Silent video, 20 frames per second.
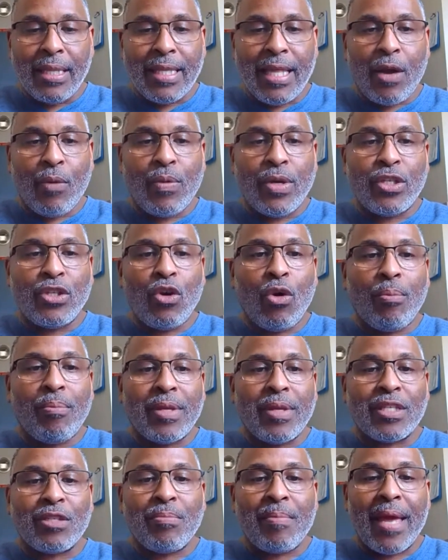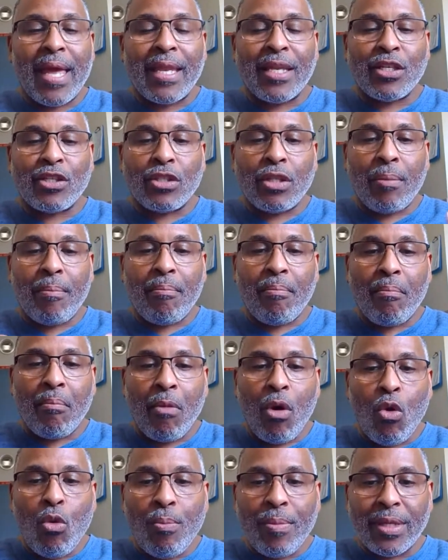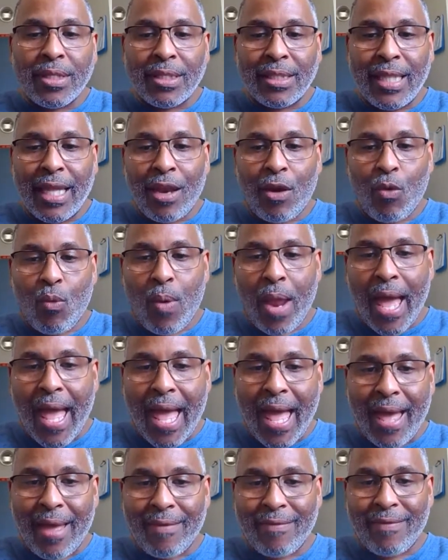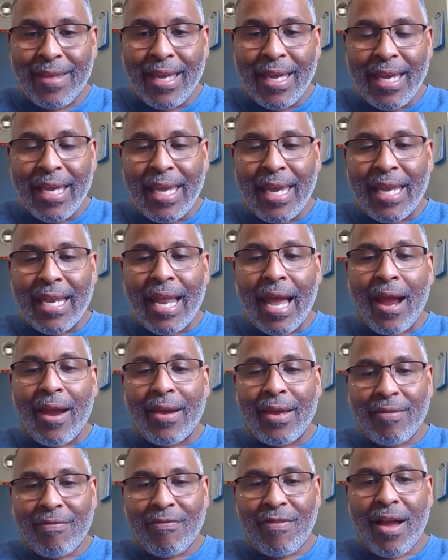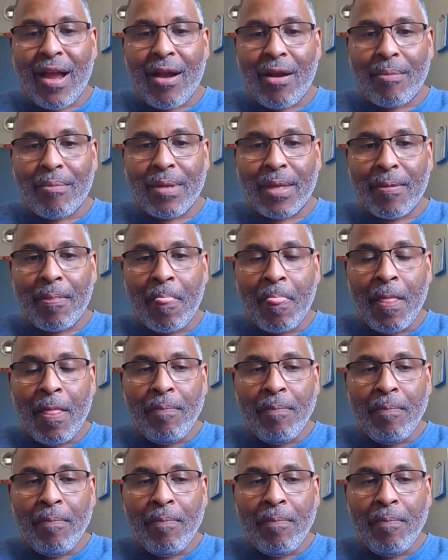that we don't mismanage the moments that arrive in our environment.